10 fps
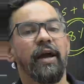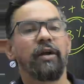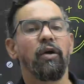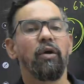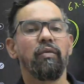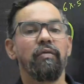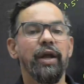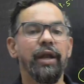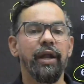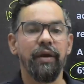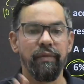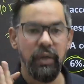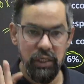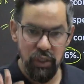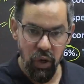on weighted average
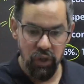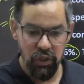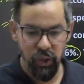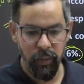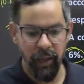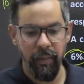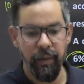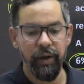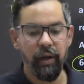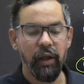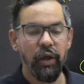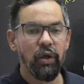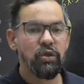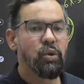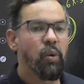cost of capital? So
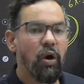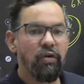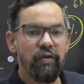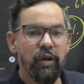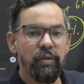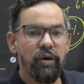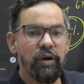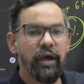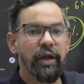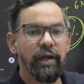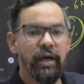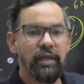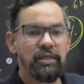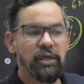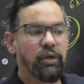what will be your correct answer?
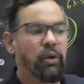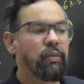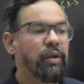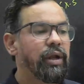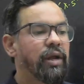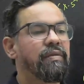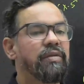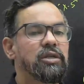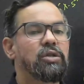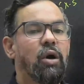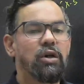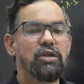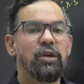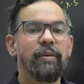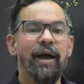Your weighted average cost of
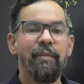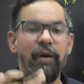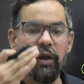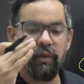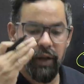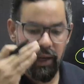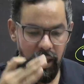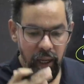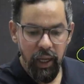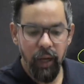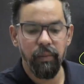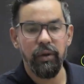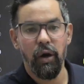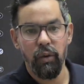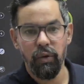capital will come
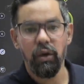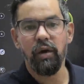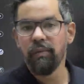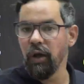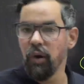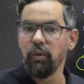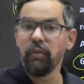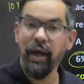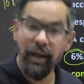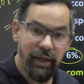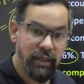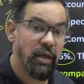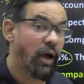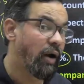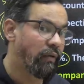down. Come down. Why
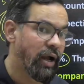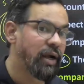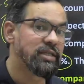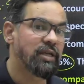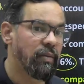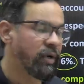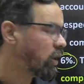it is coming down?